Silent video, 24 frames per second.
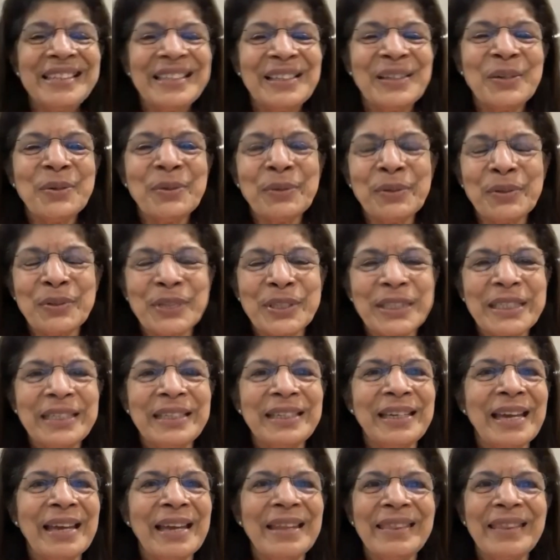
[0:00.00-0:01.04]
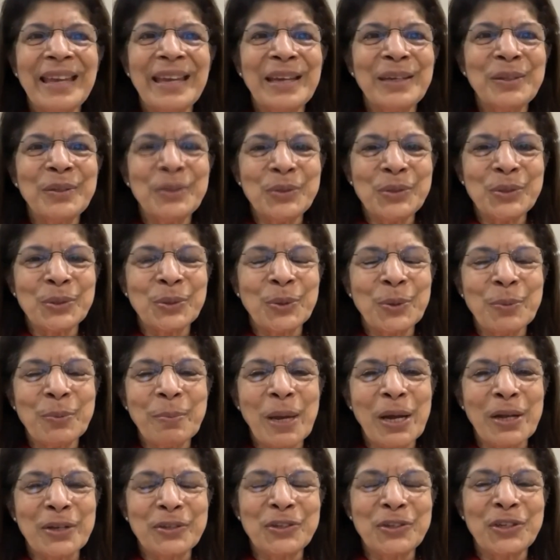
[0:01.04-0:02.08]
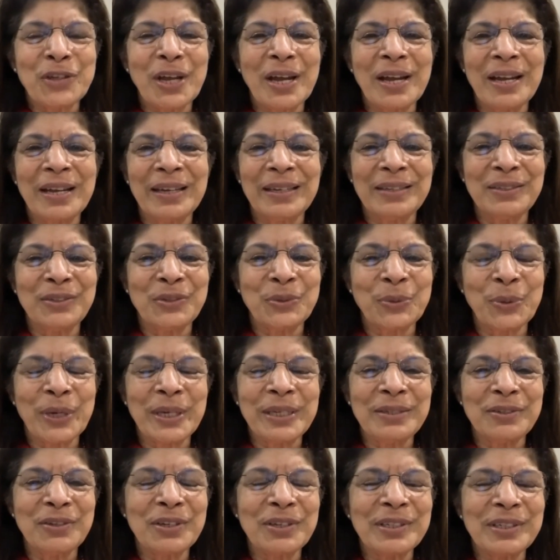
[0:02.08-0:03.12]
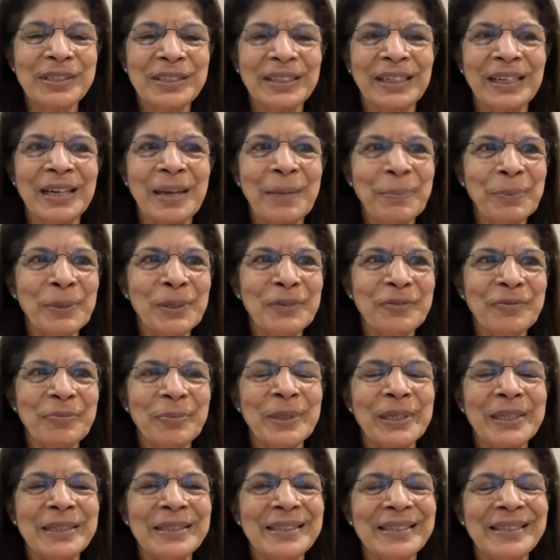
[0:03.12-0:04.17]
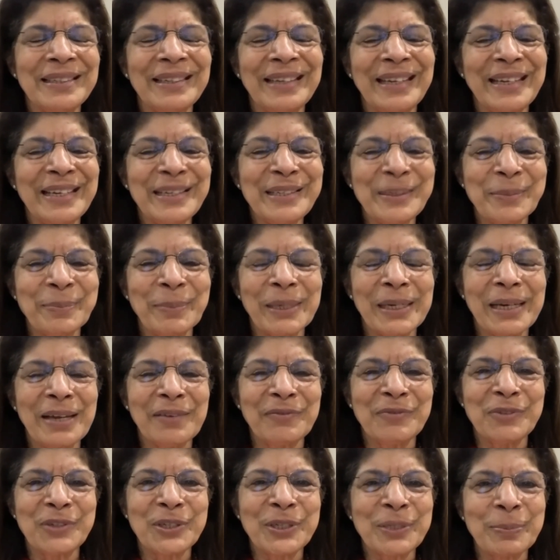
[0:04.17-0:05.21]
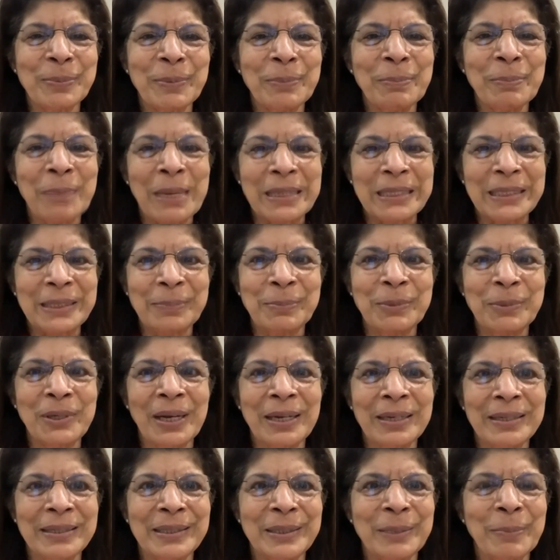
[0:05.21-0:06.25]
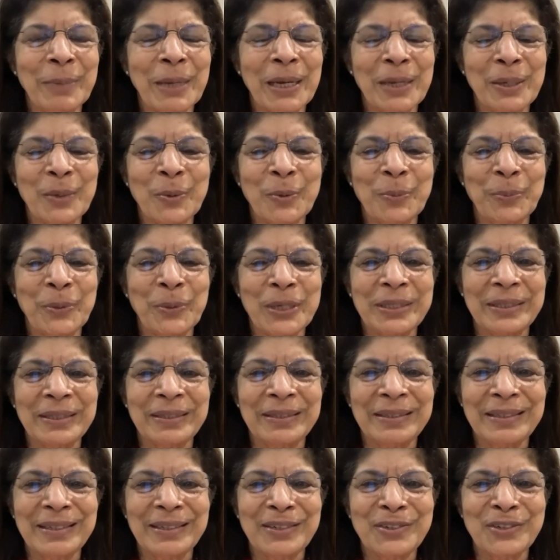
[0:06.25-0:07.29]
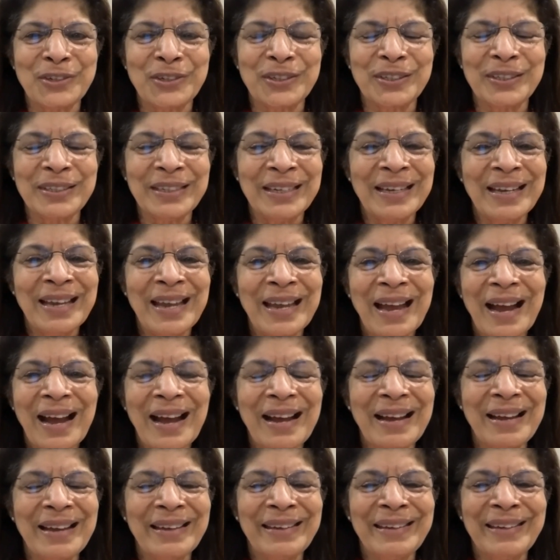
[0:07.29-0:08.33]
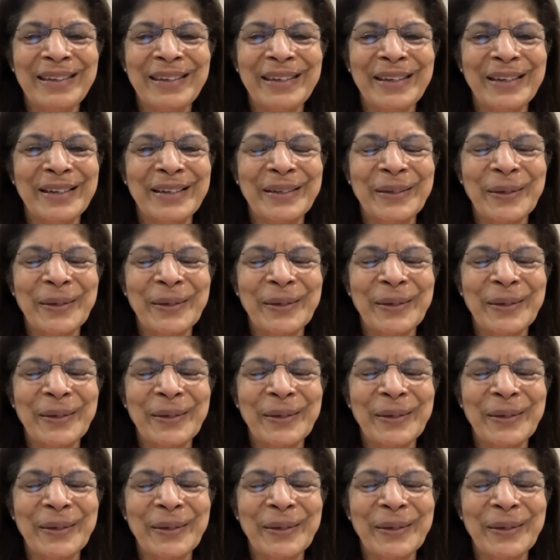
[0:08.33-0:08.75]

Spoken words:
hello, Kristi, and thank you so much. I joined just a couple of minutes late, but I've just been mesmerized by your presentation. I